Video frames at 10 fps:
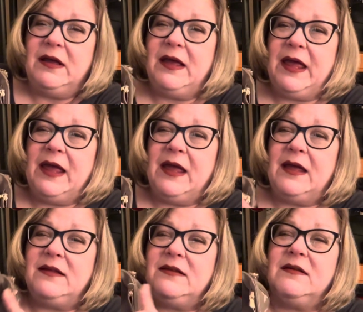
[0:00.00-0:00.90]

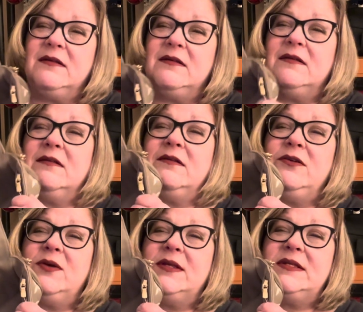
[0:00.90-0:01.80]
And
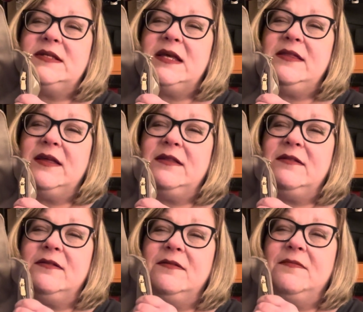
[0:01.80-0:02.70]
you could see that
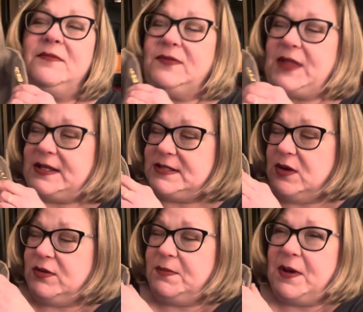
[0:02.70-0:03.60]
that's the
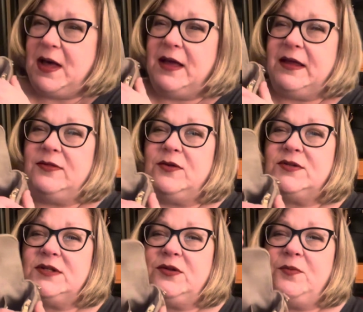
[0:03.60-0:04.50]
only pocket.
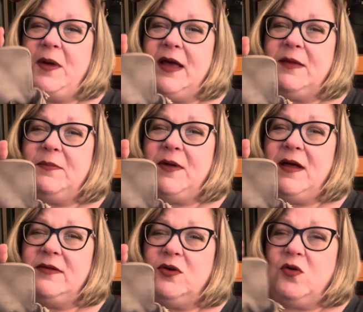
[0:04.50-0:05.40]
There's a little pocket
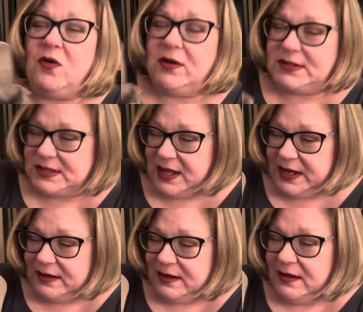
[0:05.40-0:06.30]
behind the card
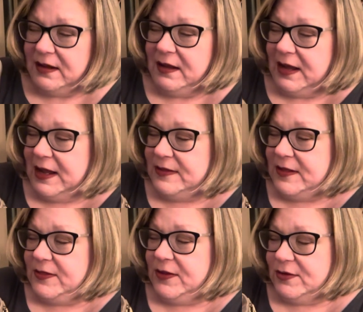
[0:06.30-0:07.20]
slot, and
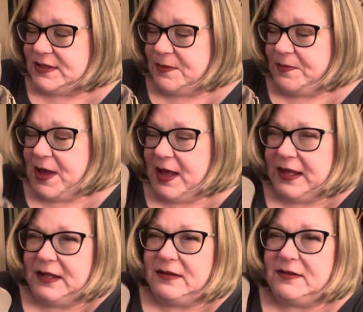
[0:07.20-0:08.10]
then there's the
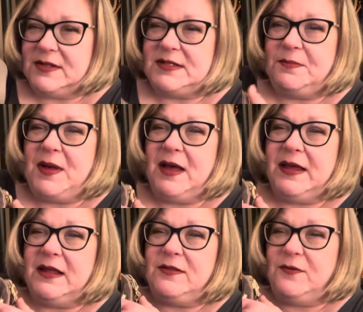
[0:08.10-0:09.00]
pocket, the zip
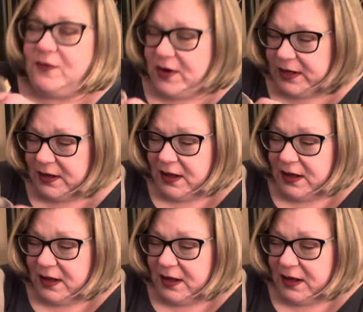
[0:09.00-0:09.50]
pocket in the front.